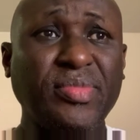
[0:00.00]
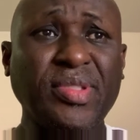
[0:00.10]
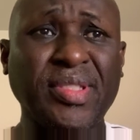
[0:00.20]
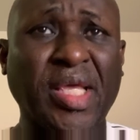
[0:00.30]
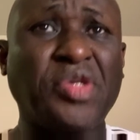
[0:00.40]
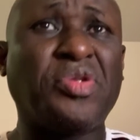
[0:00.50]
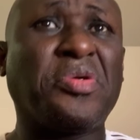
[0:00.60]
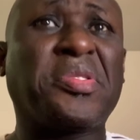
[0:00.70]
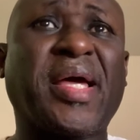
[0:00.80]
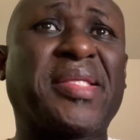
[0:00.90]
then you
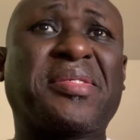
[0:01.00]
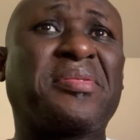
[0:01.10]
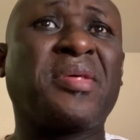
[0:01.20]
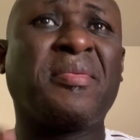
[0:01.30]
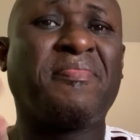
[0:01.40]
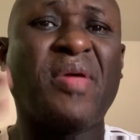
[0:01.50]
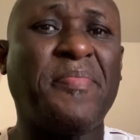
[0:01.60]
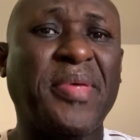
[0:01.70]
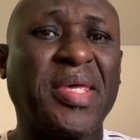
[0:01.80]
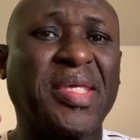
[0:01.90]
know that
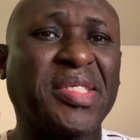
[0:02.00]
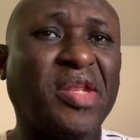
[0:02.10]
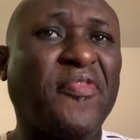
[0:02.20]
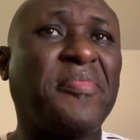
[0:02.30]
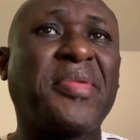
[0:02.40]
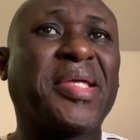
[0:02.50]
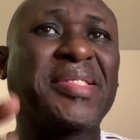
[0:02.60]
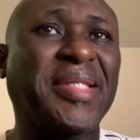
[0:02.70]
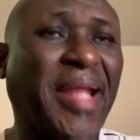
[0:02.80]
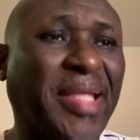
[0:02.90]
maybe instead of him
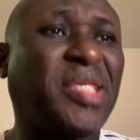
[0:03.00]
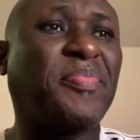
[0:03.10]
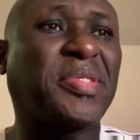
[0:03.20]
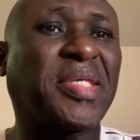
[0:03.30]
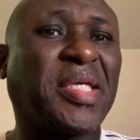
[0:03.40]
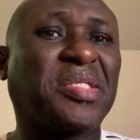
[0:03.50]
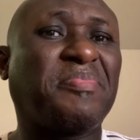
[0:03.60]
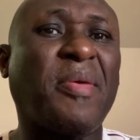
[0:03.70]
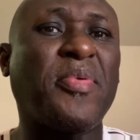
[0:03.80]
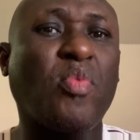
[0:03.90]
getting 90%,
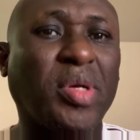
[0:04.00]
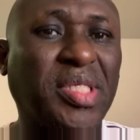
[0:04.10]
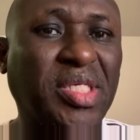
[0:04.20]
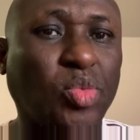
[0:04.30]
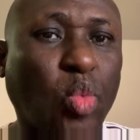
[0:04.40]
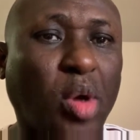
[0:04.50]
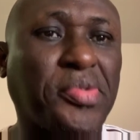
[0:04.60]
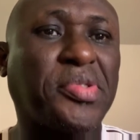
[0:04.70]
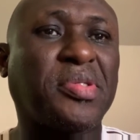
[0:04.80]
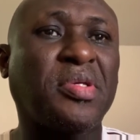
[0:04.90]
maybe what is
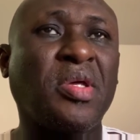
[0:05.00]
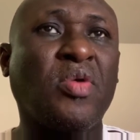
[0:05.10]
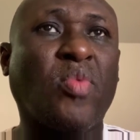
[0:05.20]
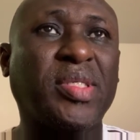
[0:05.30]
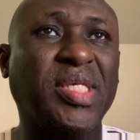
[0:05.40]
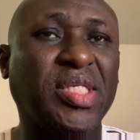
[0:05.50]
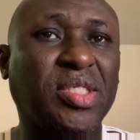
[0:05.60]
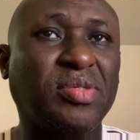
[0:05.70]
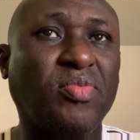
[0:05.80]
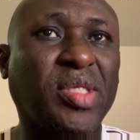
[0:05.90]
worth, what
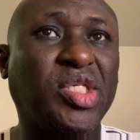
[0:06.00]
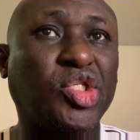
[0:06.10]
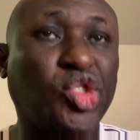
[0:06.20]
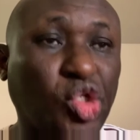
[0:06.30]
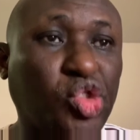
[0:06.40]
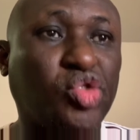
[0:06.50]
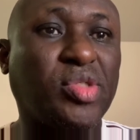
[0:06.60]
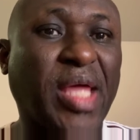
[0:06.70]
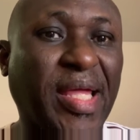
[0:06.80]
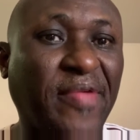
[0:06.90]
is due to
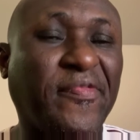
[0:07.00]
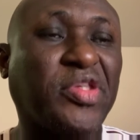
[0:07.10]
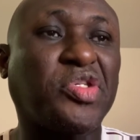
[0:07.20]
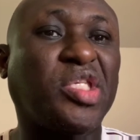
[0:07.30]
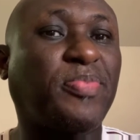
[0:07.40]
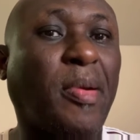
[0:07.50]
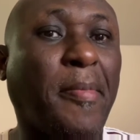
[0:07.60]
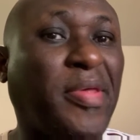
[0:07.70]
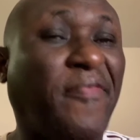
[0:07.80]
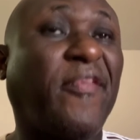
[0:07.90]
that investor is
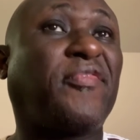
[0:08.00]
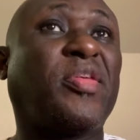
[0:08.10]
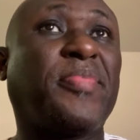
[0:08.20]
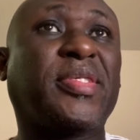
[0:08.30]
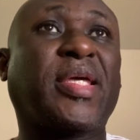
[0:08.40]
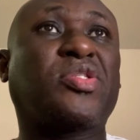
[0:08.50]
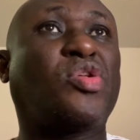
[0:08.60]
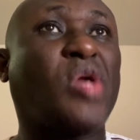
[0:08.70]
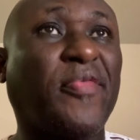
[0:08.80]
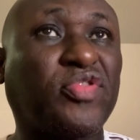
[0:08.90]
probably 50%. So
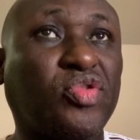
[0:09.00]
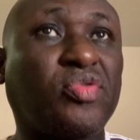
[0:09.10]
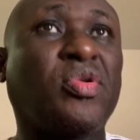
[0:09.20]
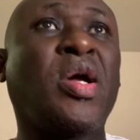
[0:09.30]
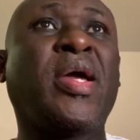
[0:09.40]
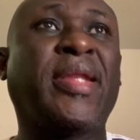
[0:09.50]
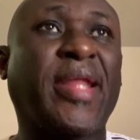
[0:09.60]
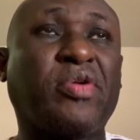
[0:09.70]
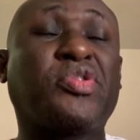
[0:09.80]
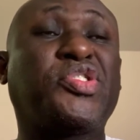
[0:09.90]
you have to
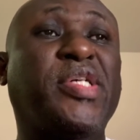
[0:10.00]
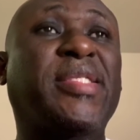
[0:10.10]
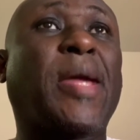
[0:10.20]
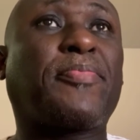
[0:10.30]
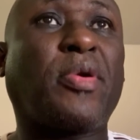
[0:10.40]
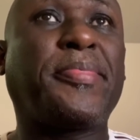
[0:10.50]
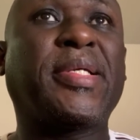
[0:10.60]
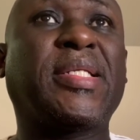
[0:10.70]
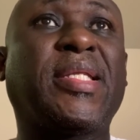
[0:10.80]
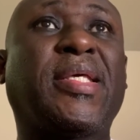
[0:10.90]
negotiate
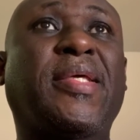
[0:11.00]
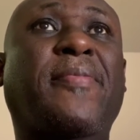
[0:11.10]
appropriately.